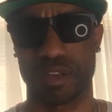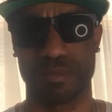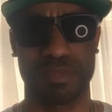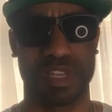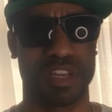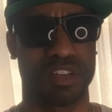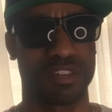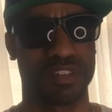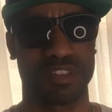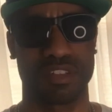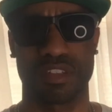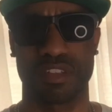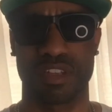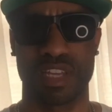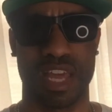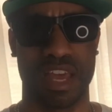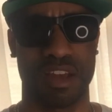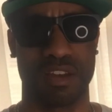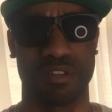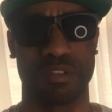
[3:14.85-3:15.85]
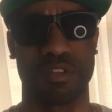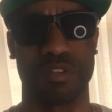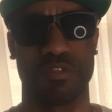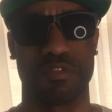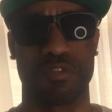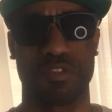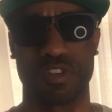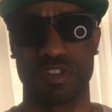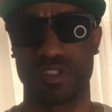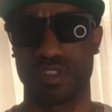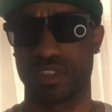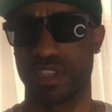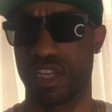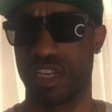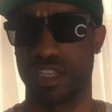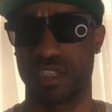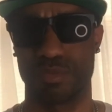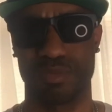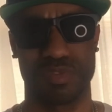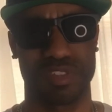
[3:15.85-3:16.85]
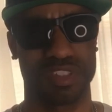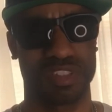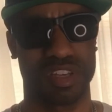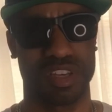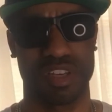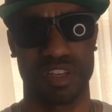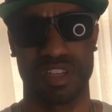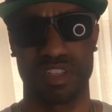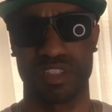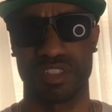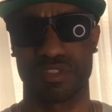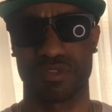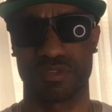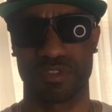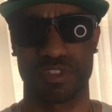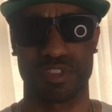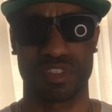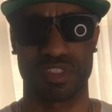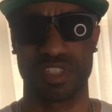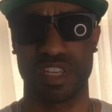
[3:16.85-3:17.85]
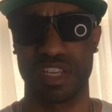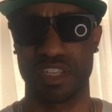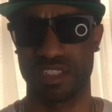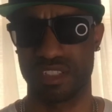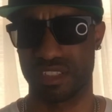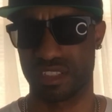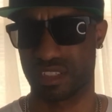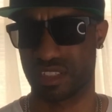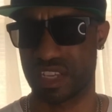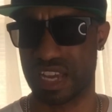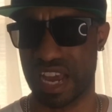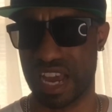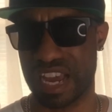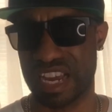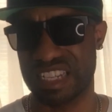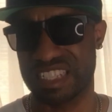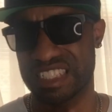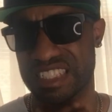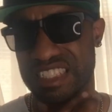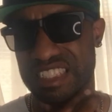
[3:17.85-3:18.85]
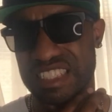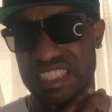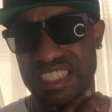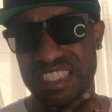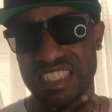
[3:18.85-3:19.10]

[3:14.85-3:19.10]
I'm not gonna count first stage because first stage is kind of.